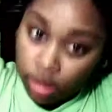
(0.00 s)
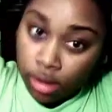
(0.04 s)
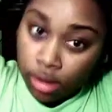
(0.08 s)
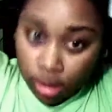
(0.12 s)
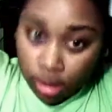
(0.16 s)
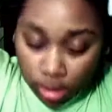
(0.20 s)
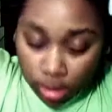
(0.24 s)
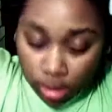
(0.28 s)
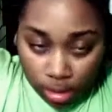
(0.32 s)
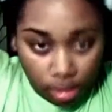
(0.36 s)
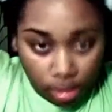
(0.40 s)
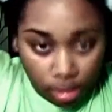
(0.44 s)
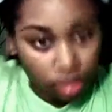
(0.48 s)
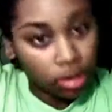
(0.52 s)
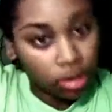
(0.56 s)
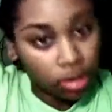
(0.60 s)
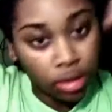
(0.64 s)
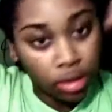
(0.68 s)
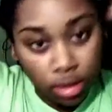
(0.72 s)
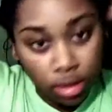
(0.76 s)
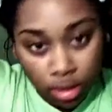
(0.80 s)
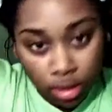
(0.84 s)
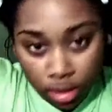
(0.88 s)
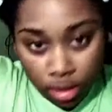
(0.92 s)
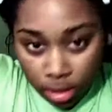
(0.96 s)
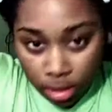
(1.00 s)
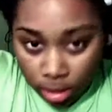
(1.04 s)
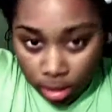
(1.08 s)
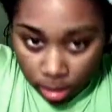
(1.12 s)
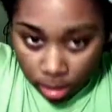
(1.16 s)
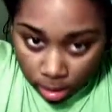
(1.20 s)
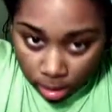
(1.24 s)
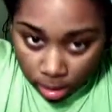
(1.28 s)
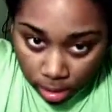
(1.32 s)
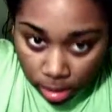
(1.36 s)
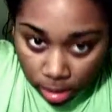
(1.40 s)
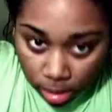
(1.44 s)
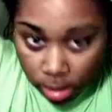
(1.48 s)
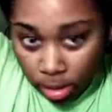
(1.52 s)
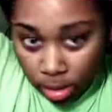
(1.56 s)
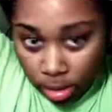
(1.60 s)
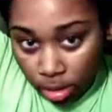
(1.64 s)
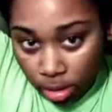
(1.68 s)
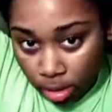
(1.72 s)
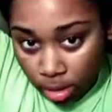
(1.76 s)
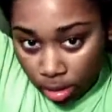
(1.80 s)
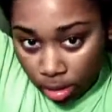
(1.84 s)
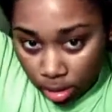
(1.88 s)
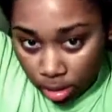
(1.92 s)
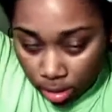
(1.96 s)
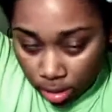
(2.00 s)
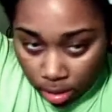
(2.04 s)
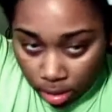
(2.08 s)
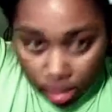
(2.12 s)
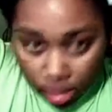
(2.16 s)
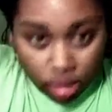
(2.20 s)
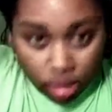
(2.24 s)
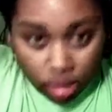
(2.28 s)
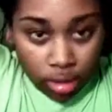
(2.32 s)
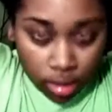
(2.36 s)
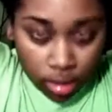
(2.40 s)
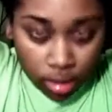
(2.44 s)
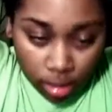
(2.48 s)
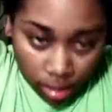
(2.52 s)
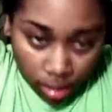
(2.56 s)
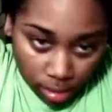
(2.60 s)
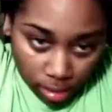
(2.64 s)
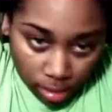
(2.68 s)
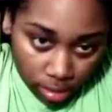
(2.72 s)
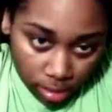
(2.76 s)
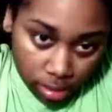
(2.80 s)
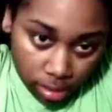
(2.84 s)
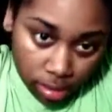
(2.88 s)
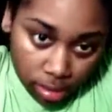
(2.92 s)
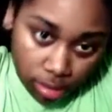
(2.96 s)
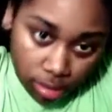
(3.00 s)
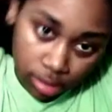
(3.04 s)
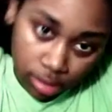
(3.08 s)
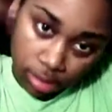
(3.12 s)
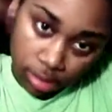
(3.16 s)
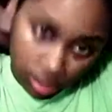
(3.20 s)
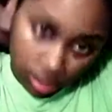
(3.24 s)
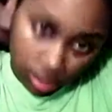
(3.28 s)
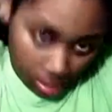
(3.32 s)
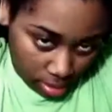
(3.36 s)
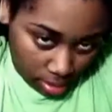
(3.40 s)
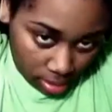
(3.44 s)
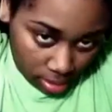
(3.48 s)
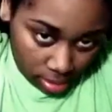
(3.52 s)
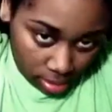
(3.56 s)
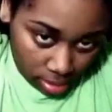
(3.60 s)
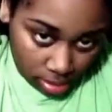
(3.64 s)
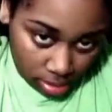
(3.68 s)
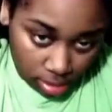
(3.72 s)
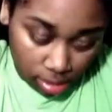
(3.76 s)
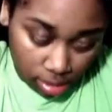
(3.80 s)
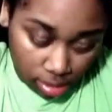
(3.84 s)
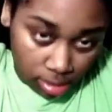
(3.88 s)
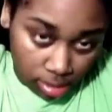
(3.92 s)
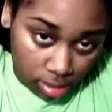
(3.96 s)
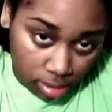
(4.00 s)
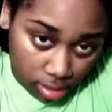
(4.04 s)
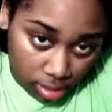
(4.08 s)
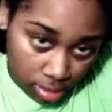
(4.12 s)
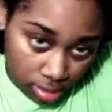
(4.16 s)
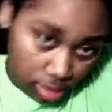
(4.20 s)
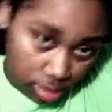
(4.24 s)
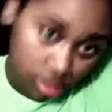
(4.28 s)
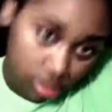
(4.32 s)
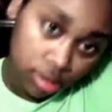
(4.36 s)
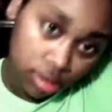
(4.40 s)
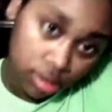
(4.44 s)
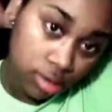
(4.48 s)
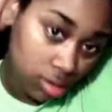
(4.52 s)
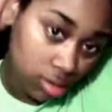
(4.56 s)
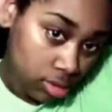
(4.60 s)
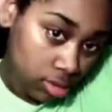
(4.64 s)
Nobody speaks.